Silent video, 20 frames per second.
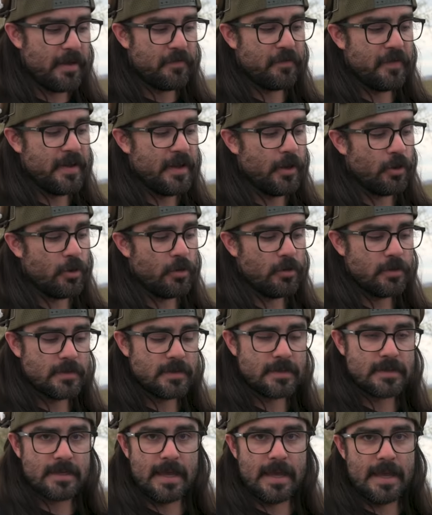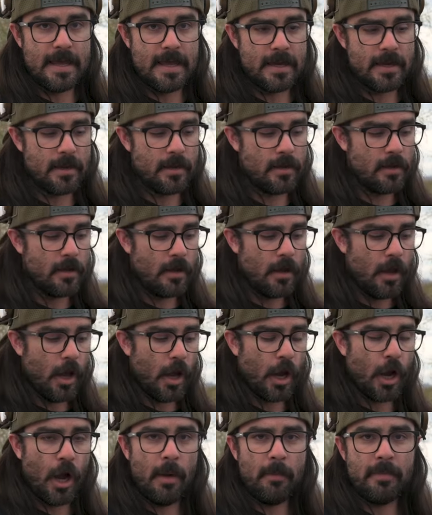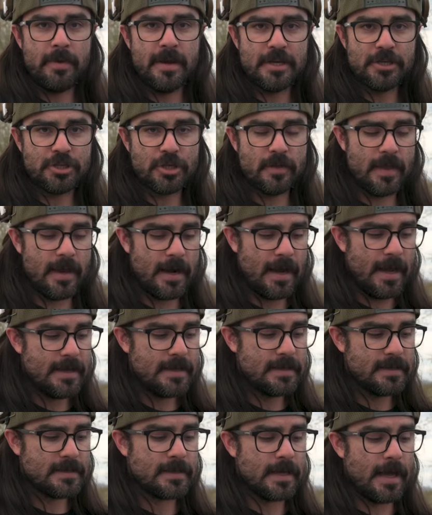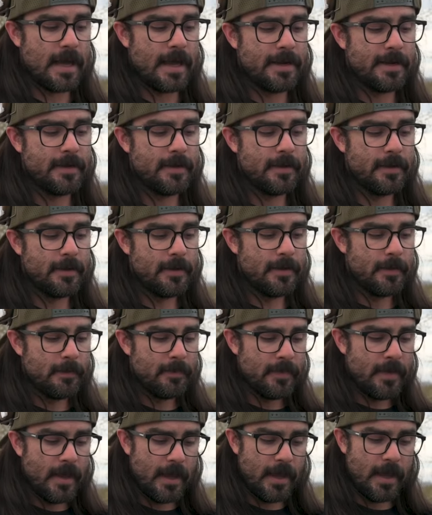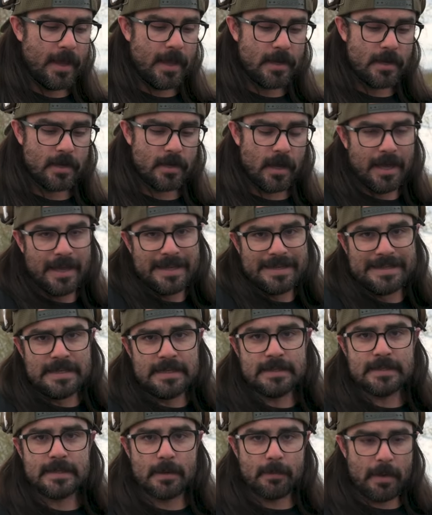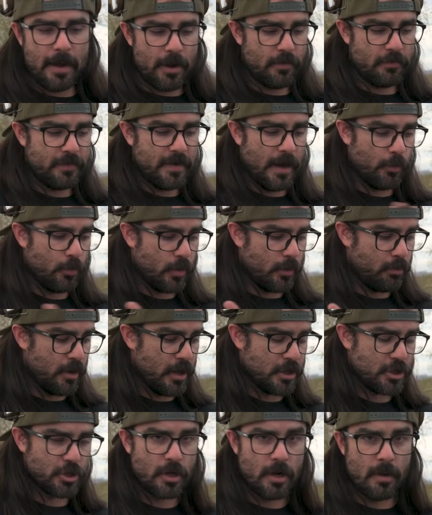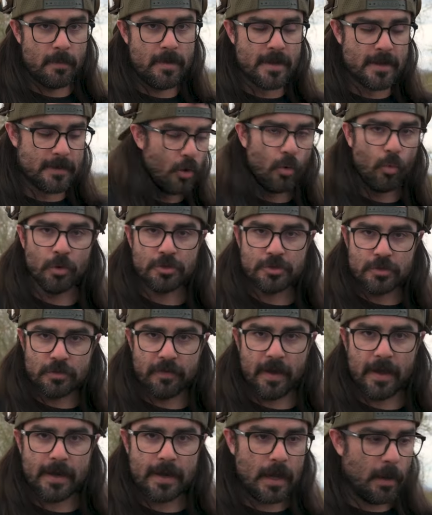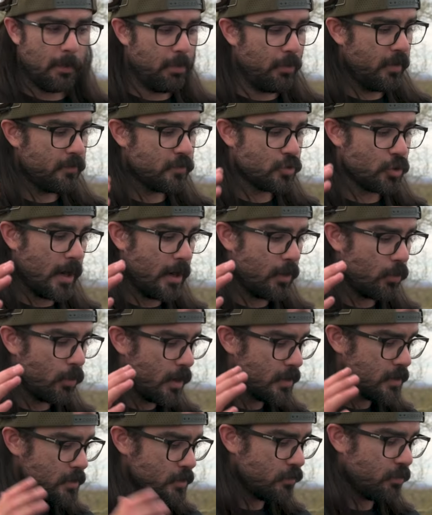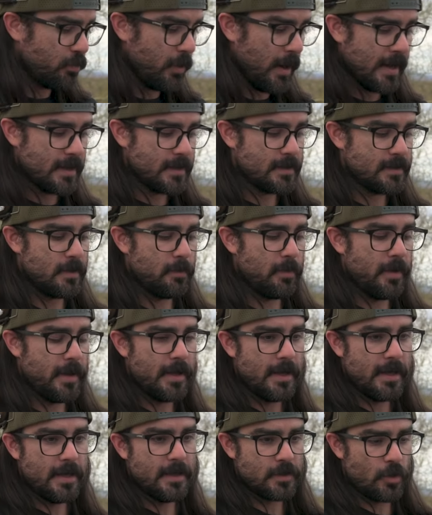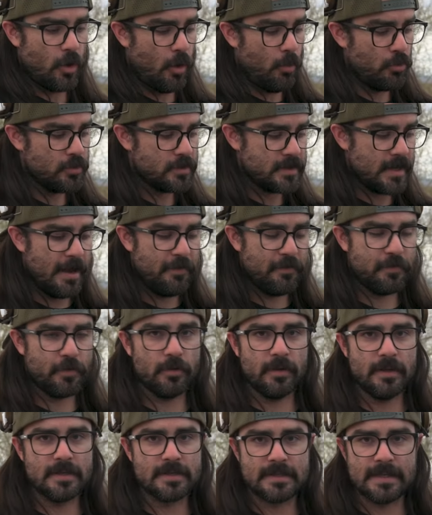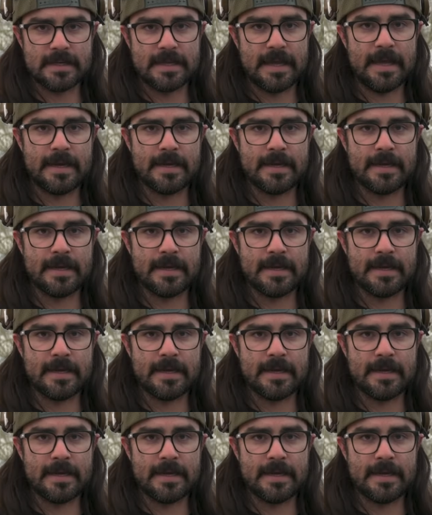fingers in a combination that I decide and a decent amount of downward pressure I'm in. Once you've had a couple of dry runs, you've practiced a bit, it's almost effortless to get